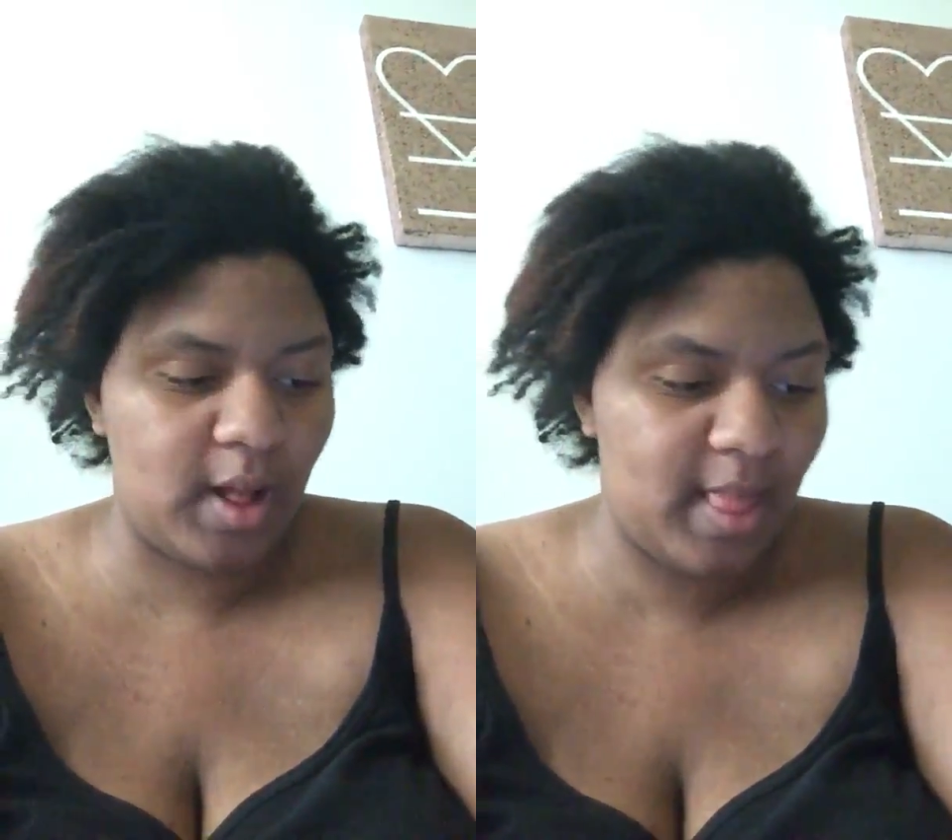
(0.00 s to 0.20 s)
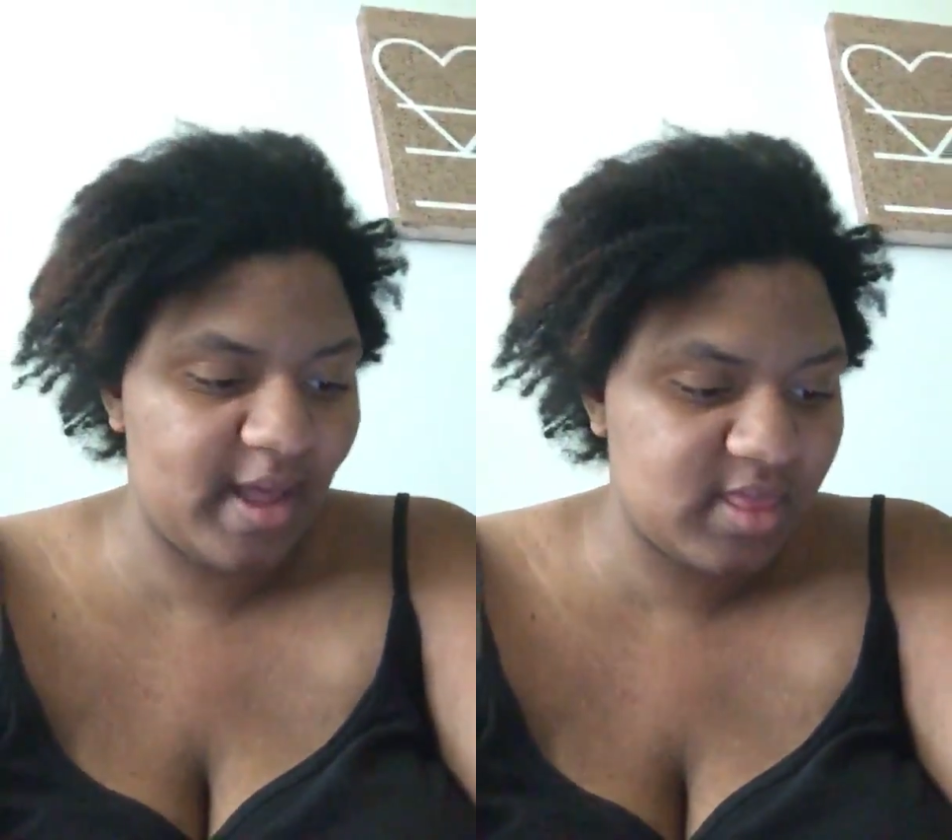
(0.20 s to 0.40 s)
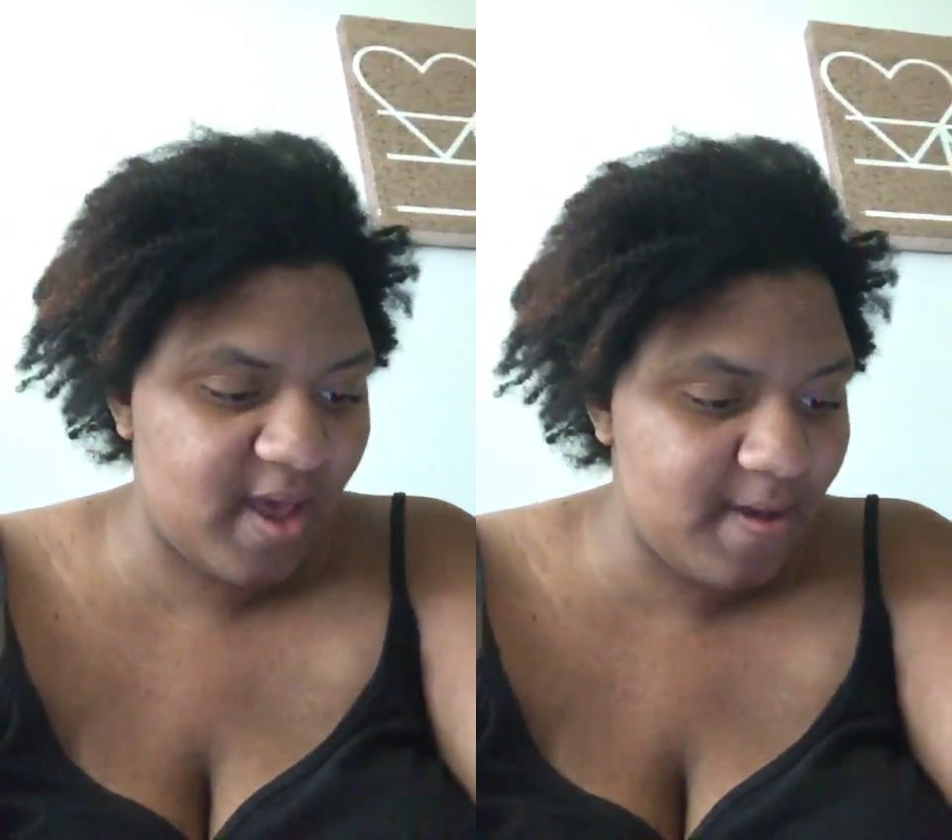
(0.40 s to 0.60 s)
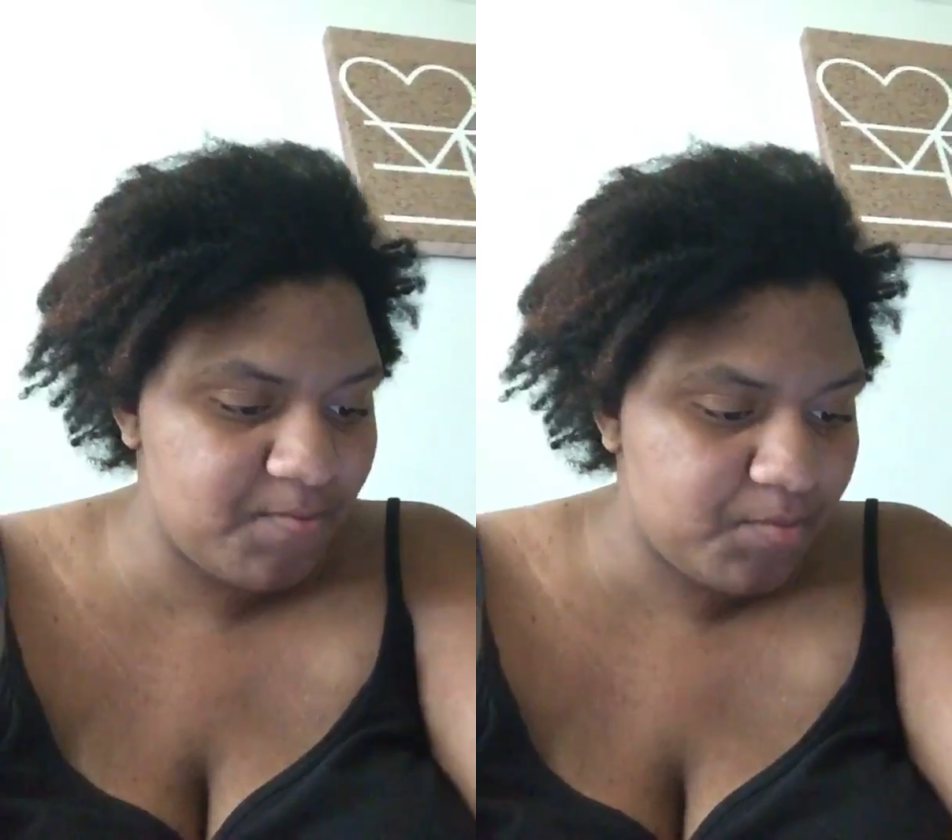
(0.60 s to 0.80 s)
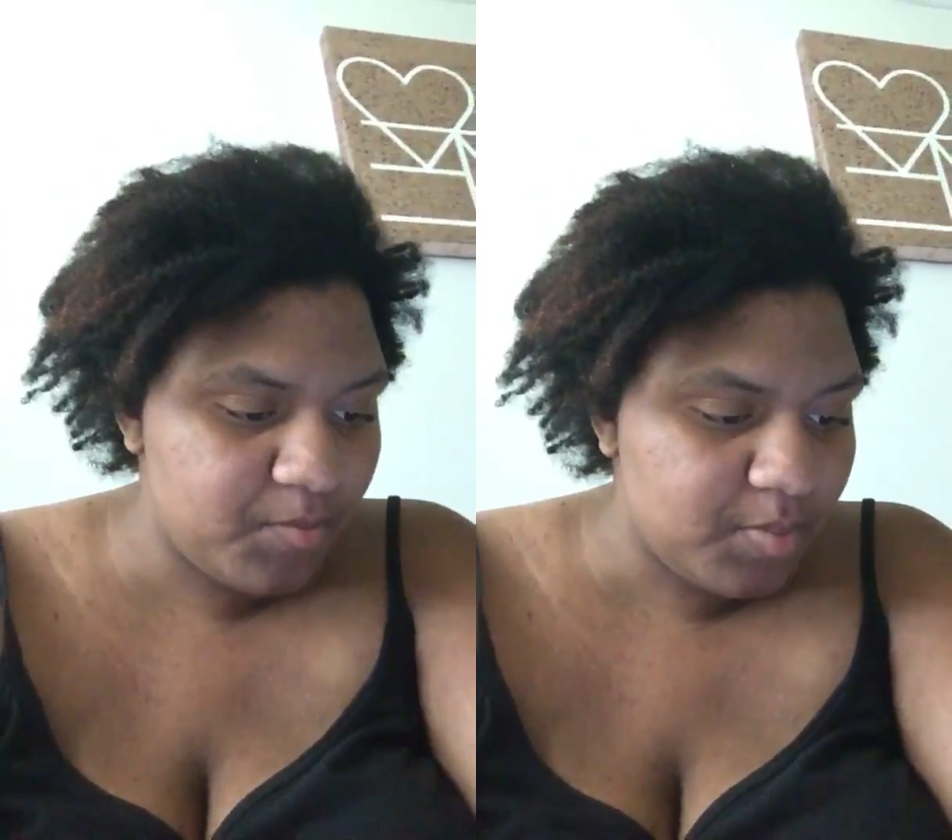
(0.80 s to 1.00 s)
I like
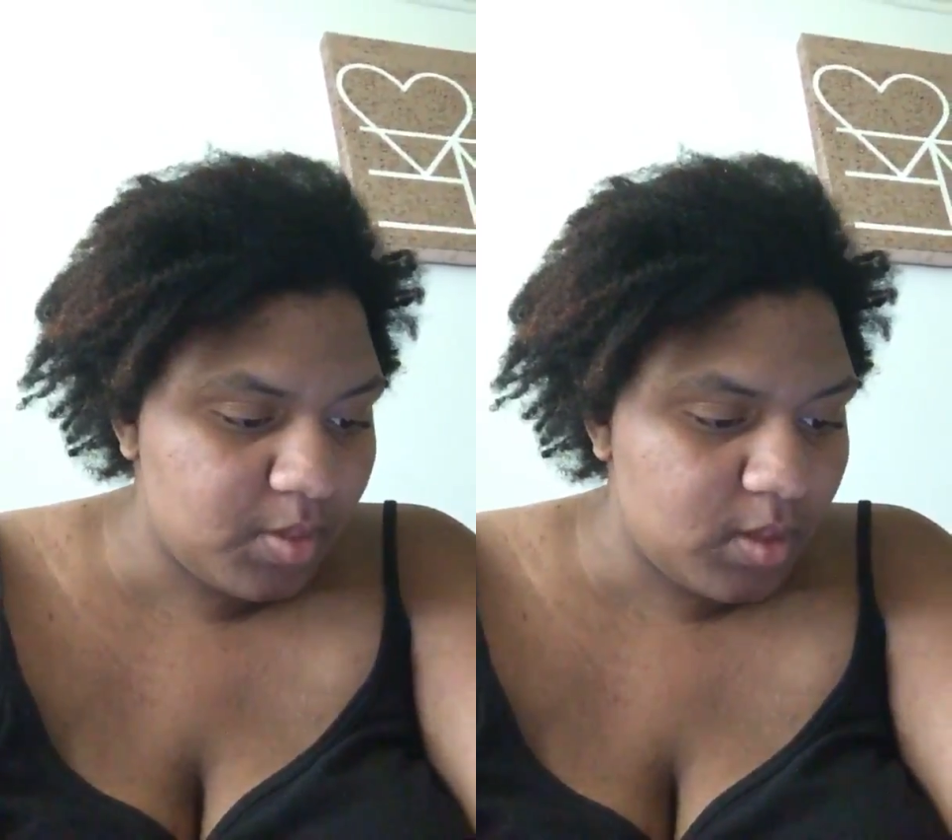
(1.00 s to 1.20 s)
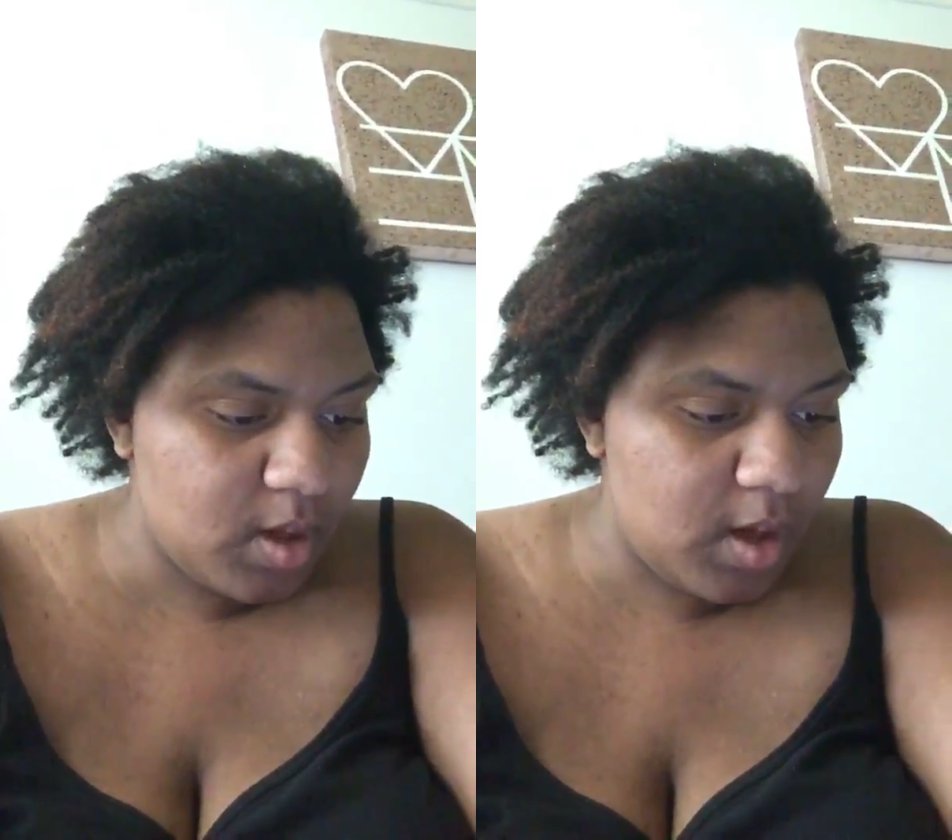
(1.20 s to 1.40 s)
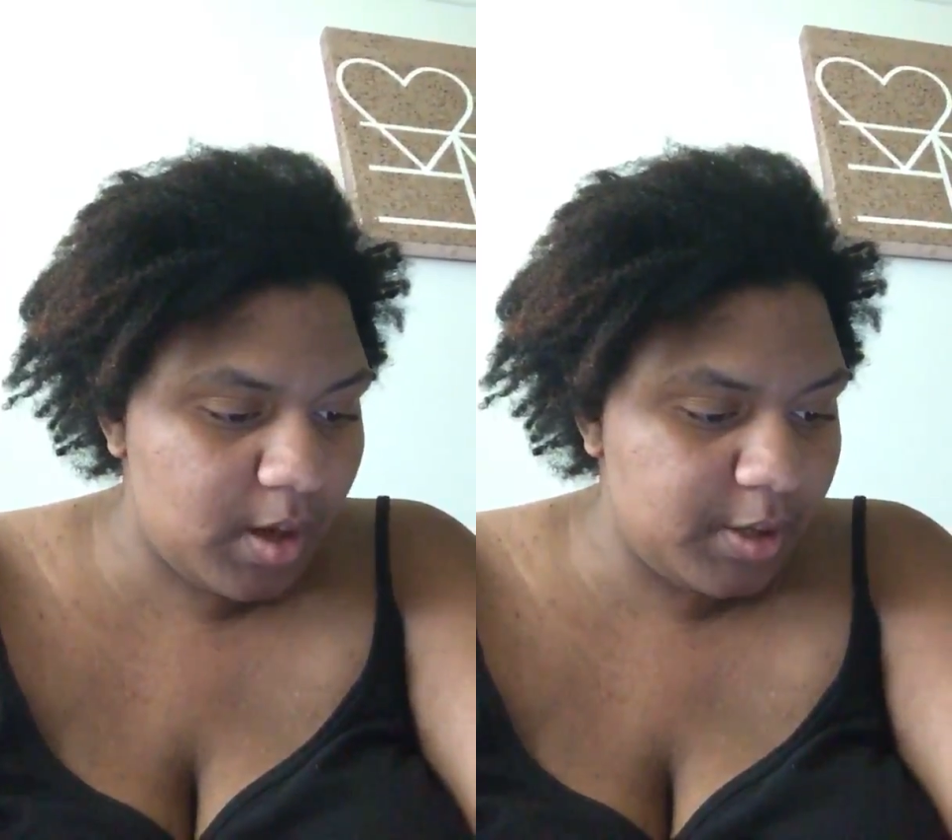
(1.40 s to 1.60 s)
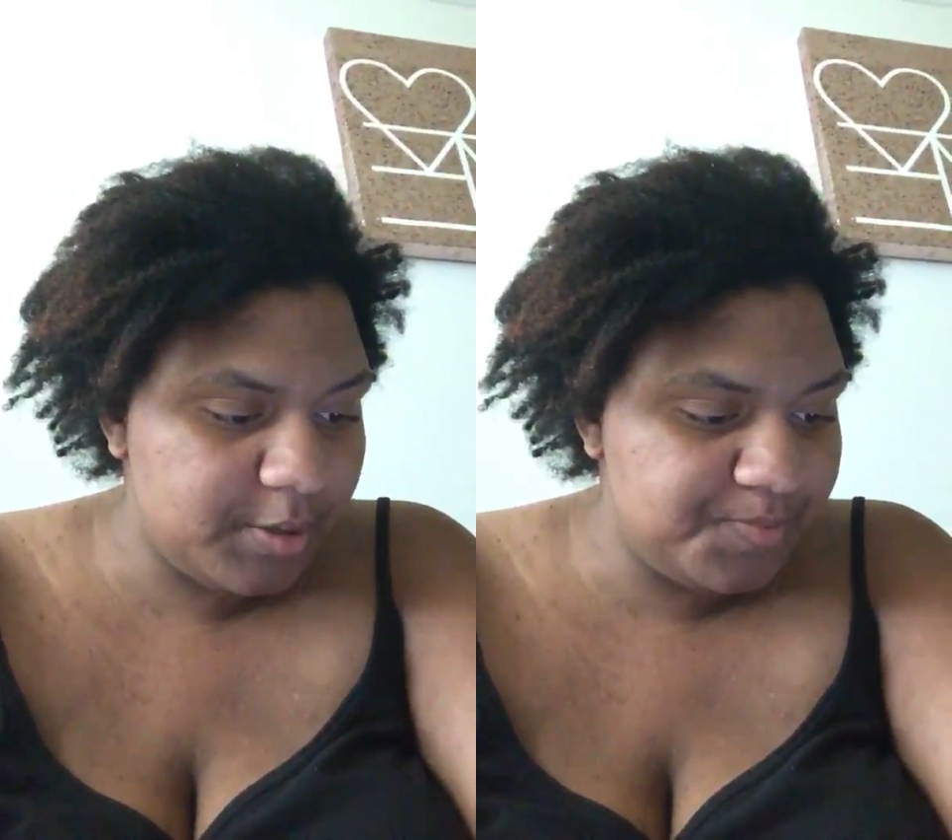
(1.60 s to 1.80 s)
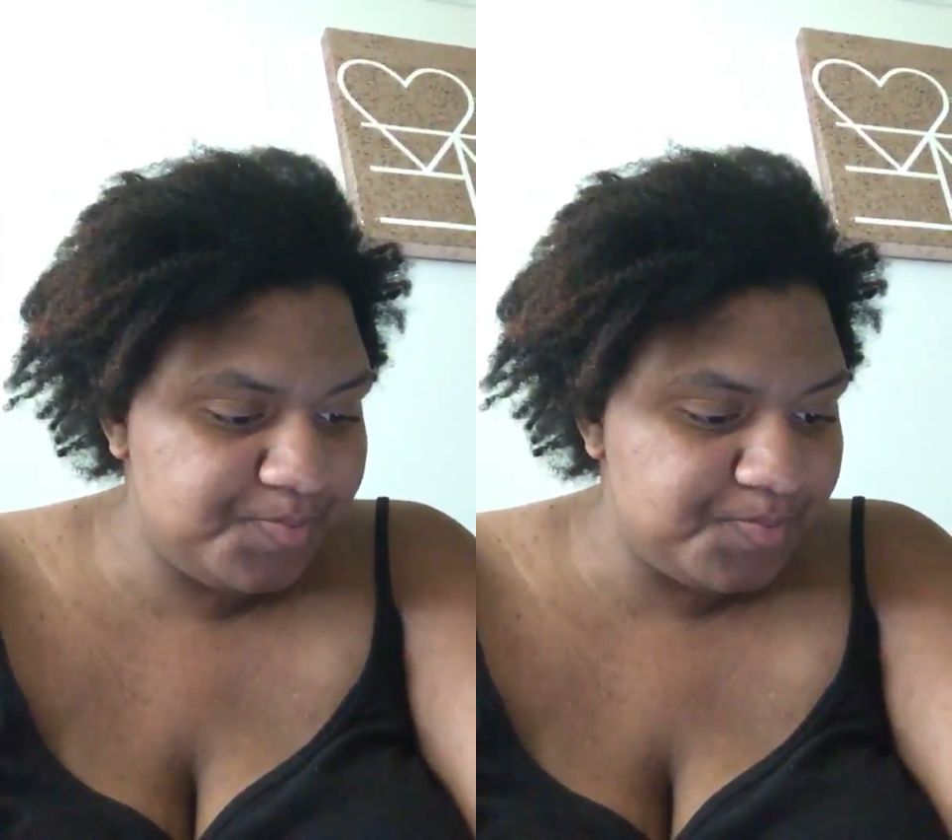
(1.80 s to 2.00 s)
that.
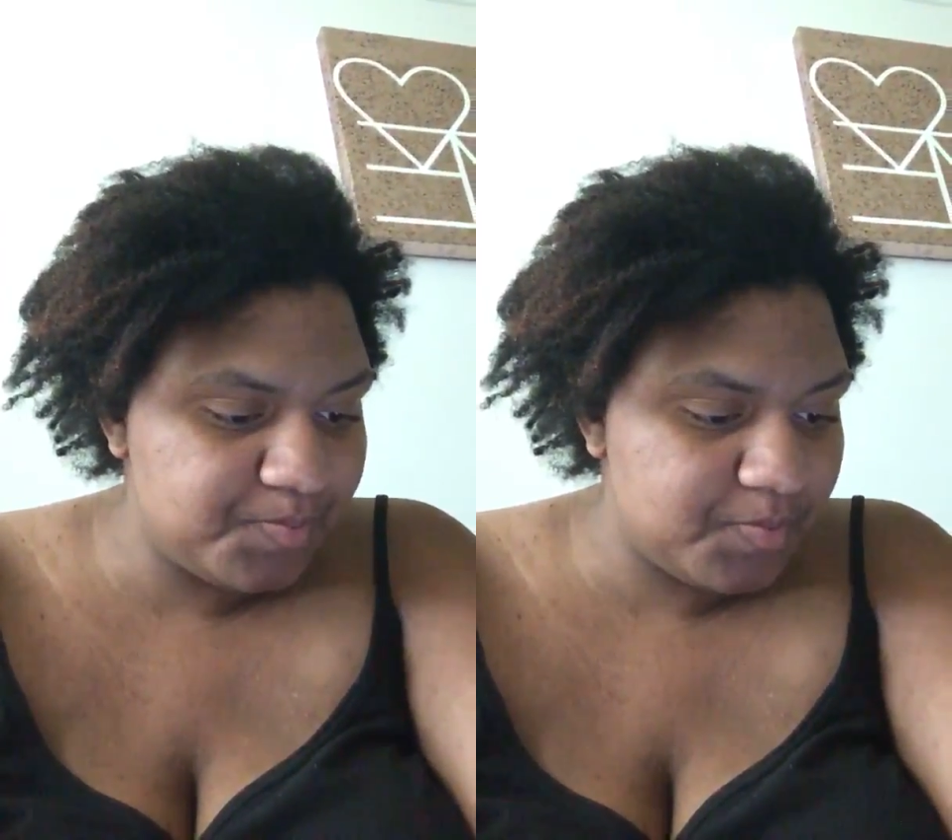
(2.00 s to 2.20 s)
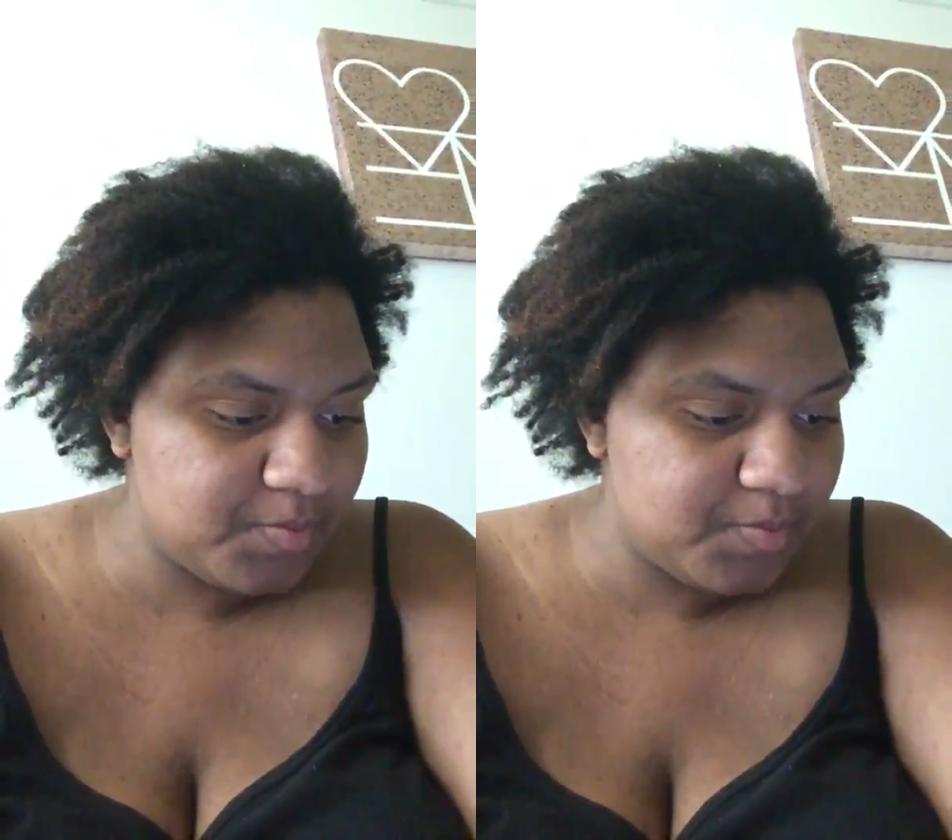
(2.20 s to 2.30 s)
And